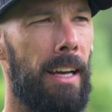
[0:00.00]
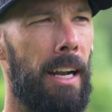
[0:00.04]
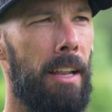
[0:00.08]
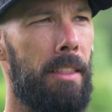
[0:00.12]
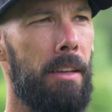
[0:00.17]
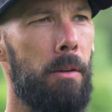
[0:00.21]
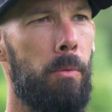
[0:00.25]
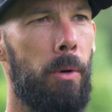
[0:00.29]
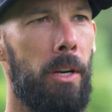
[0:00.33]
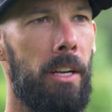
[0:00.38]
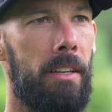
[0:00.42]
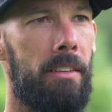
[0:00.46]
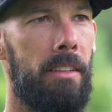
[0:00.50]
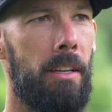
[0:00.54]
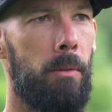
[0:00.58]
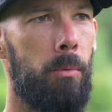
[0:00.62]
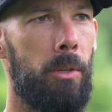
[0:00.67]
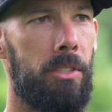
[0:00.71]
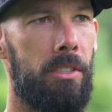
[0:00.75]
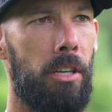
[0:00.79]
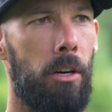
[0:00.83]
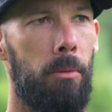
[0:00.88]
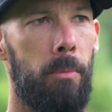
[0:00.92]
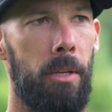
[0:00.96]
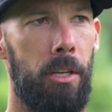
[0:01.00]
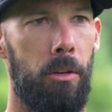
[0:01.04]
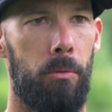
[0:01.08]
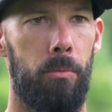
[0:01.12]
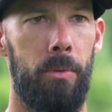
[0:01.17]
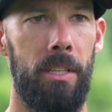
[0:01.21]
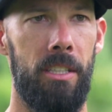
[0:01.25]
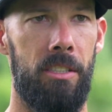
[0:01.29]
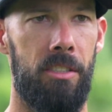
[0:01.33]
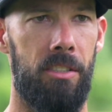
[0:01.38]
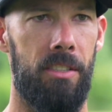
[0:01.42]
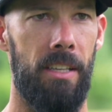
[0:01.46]
And I think what it did was help me to
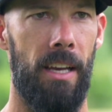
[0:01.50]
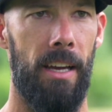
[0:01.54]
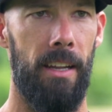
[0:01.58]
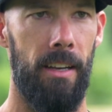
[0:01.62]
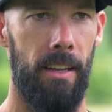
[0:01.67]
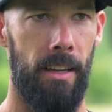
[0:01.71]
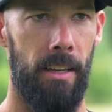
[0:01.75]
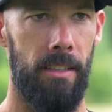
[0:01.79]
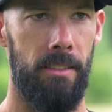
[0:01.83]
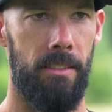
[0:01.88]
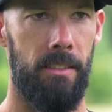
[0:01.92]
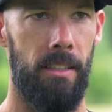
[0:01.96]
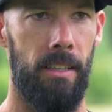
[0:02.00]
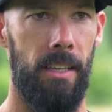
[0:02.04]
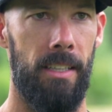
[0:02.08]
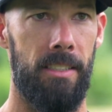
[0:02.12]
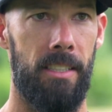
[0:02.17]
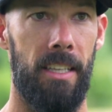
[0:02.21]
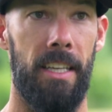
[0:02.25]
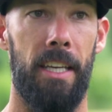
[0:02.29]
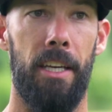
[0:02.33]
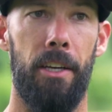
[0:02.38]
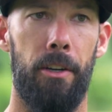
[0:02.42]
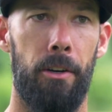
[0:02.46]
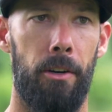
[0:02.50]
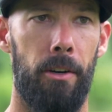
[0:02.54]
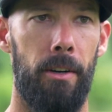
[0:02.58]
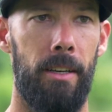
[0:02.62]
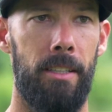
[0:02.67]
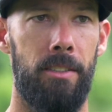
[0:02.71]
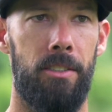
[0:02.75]
reset as a hitter.